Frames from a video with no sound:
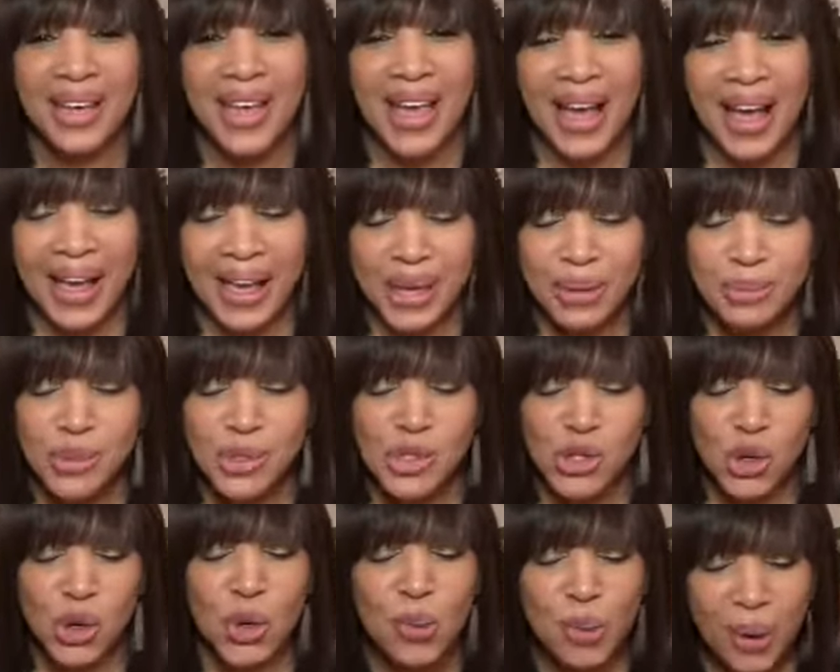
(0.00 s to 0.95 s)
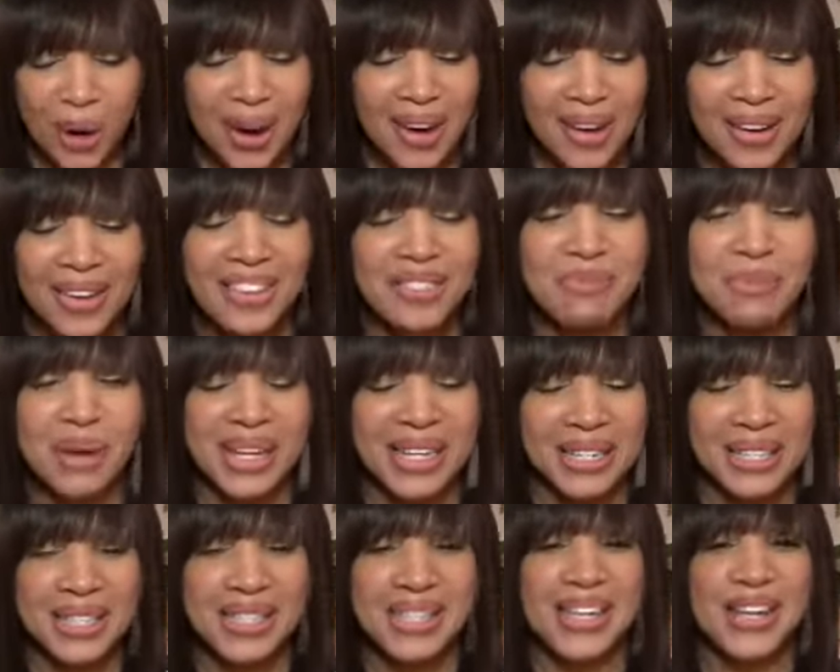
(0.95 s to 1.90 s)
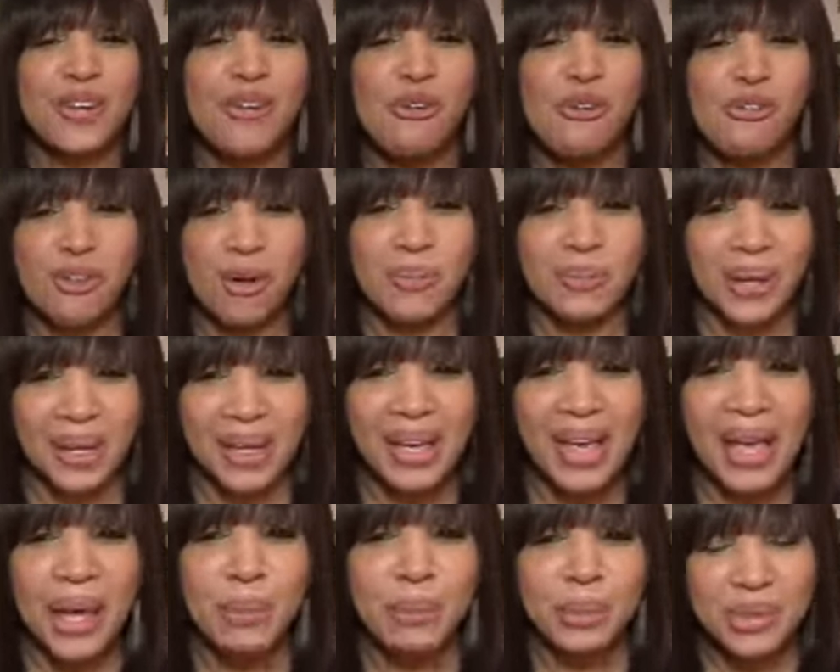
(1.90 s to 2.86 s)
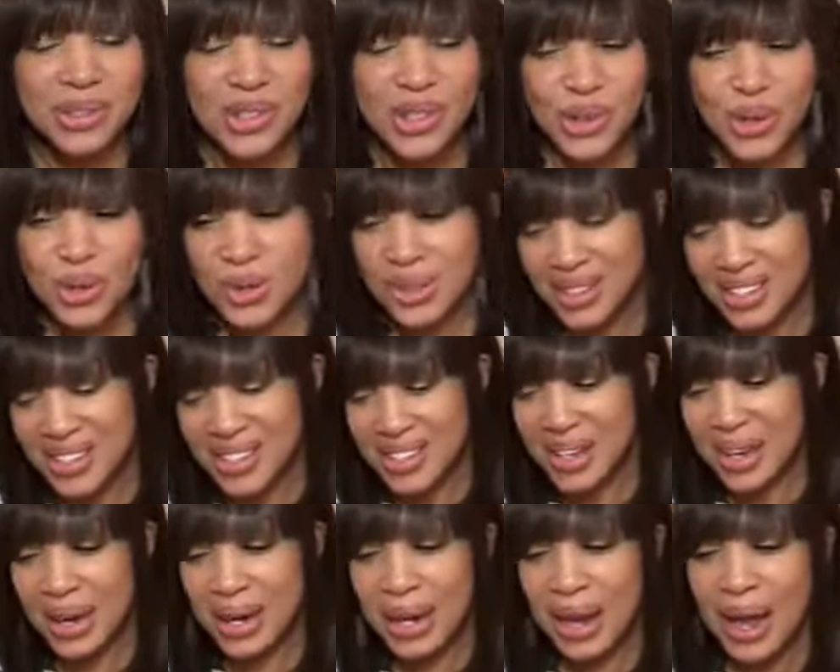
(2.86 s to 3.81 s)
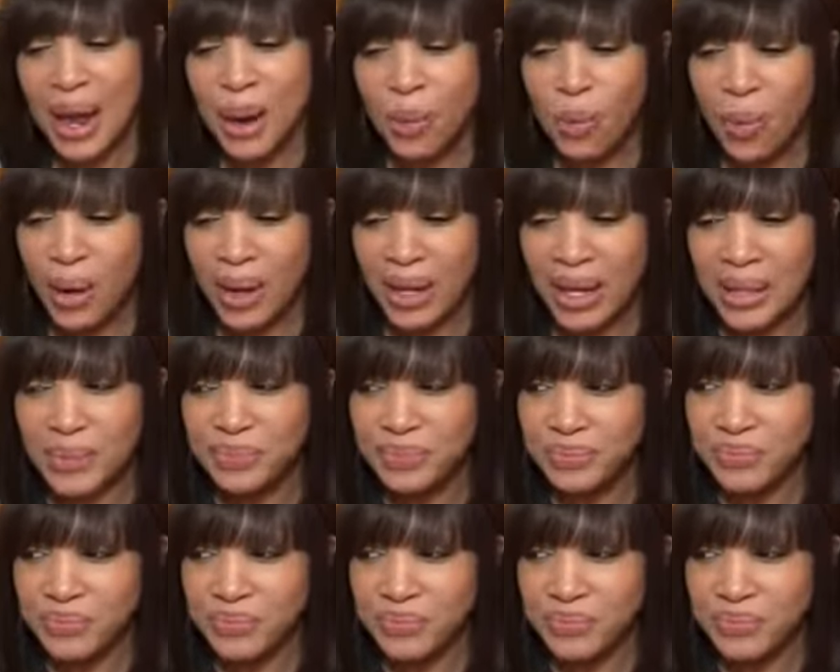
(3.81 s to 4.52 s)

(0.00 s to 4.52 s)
I am so proud of myself for being able to do this and not wait